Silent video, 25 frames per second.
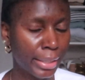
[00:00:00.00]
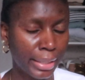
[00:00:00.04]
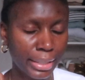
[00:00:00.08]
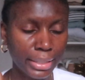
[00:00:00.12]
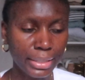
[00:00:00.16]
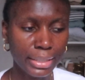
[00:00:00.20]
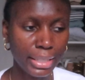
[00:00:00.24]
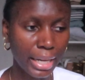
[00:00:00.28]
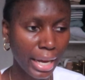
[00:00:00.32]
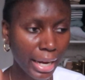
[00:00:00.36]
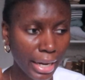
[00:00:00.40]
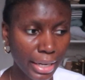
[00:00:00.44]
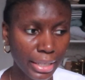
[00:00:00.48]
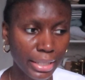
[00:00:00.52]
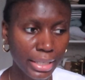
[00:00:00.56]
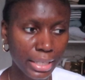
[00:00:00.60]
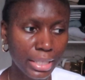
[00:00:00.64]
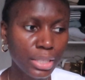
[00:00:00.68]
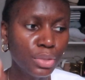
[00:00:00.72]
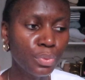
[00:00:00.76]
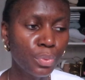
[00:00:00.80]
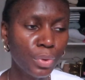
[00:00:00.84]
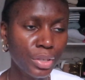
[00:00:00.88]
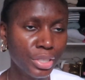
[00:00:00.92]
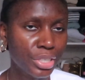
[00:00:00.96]

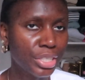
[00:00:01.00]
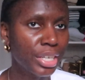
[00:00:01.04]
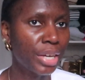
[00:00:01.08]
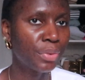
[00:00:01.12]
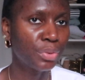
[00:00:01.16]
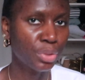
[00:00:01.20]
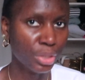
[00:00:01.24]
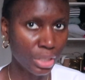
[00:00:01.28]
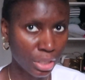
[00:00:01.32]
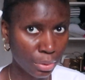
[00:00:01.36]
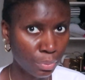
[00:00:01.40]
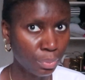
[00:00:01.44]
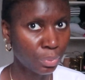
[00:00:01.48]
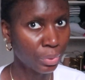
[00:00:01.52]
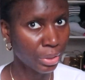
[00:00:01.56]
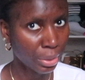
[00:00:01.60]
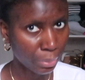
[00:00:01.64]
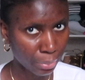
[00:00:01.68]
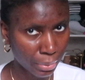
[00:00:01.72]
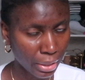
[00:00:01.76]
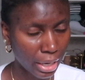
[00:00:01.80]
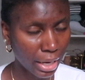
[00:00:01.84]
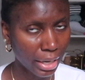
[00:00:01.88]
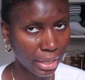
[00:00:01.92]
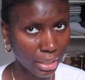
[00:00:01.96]
These ones you have to keep
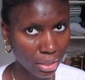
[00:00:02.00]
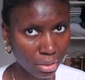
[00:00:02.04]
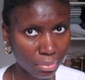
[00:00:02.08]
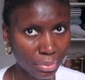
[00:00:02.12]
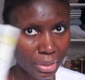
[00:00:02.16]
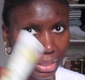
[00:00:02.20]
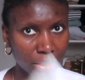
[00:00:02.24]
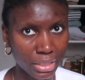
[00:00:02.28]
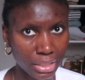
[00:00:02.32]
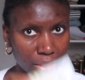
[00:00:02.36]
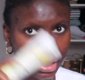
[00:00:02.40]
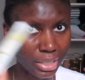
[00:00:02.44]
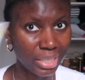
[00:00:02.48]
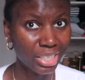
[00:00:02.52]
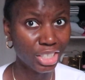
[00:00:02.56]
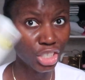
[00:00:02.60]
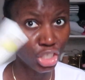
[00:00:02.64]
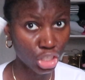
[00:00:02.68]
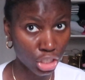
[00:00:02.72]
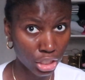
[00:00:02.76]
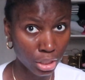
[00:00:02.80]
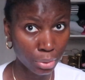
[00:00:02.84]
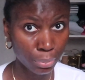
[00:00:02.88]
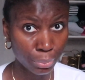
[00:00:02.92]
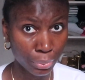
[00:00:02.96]
reapplying because they're
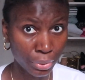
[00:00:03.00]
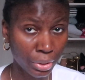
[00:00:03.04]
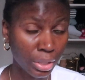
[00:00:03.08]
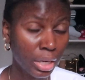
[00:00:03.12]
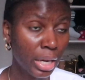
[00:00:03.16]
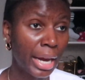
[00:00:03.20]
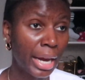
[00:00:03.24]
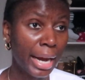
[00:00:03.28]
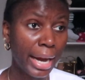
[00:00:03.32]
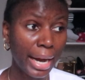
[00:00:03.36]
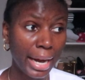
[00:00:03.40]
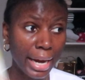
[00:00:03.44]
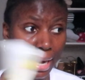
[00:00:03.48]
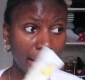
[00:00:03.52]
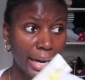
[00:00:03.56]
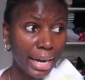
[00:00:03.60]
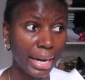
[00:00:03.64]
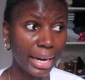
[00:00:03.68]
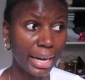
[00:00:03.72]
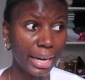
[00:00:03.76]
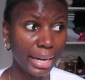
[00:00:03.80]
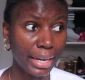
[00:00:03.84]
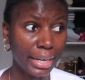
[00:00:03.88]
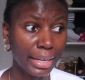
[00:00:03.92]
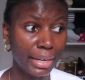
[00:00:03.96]
cheap,
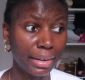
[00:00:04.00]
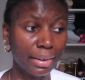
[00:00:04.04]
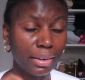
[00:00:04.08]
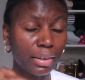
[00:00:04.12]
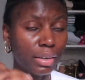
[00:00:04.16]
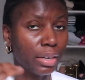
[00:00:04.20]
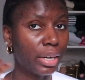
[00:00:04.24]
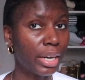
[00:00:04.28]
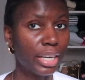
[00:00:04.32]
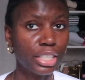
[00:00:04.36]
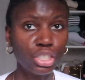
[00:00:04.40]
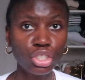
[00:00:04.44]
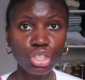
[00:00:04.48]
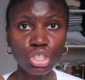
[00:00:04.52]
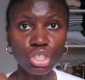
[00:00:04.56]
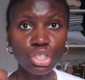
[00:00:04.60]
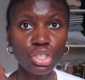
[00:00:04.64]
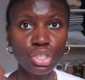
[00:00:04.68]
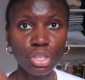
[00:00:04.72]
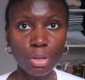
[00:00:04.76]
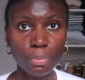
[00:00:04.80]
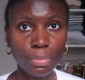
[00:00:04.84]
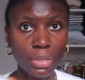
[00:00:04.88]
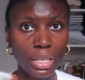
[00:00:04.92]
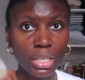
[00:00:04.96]
and it's just
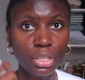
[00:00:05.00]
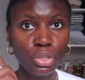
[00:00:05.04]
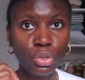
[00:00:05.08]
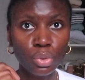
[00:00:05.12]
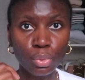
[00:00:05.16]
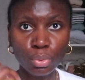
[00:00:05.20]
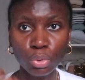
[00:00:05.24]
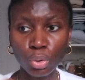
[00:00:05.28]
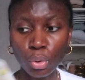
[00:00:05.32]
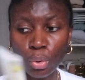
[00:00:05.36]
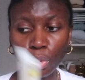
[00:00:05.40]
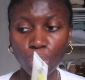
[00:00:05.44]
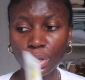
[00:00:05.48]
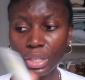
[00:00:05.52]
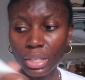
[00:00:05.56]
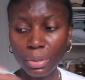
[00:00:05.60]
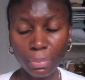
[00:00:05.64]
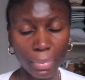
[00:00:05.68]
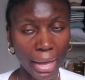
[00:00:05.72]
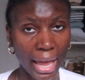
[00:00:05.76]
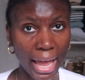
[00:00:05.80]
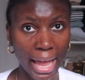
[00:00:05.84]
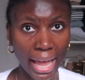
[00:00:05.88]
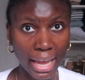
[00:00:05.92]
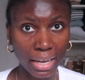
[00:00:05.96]
something to throw in the
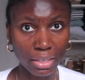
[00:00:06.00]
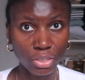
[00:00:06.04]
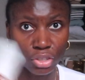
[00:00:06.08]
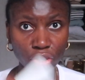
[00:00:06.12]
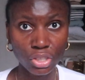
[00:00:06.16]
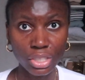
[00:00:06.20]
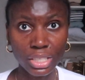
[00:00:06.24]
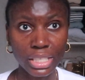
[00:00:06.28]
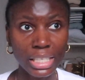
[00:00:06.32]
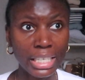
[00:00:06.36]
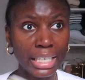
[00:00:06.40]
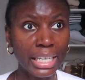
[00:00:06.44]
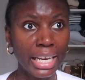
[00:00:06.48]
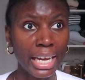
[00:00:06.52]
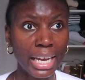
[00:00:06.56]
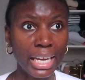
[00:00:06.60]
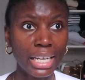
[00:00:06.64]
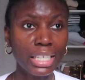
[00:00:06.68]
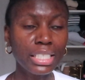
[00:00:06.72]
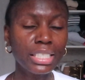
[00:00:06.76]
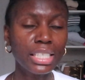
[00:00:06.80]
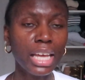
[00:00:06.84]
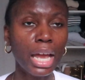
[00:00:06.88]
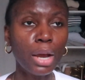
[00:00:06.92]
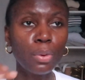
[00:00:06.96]
bag just in
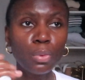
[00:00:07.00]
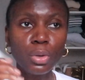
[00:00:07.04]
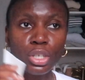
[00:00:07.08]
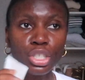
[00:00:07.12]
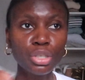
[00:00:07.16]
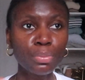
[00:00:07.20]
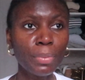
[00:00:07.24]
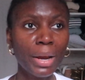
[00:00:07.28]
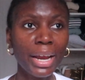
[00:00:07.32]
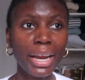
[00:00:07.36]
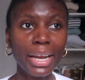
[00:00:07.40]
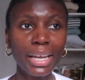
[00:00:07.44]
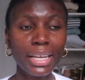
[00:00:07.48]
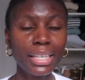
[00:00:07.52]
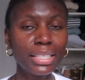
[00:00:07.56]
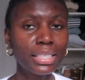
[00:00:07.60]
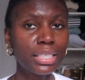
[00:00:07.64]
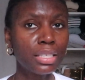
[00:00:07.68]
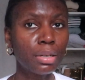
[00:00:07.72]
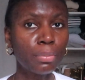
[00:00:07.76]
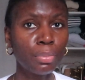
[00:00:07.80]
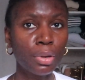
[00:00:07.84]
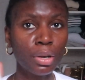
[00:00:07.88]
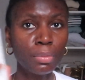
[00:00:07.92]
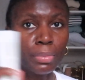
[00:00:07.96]
case I wash my hands
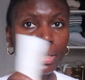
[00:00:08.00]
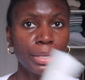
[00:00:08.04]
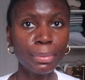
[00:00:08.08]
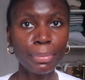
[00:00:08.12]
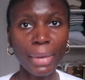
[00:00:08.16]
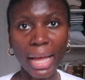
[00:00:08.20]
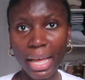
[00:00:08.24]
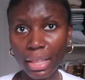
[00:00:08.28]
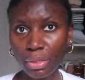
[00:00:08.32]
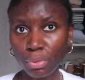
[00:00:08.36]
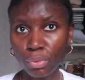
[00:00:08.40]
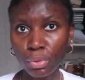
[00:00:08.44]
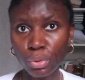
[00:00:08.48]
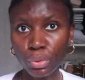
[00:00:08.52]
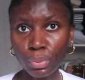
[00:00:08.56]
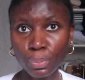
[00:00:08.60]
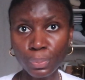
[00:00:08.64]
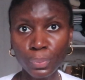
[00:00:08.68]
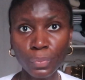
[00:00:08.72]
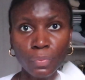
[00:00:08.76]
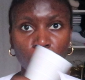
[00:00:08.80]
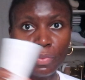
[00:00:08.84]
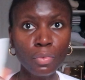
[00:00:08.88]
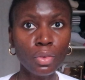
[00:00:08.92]
in a public bathroom,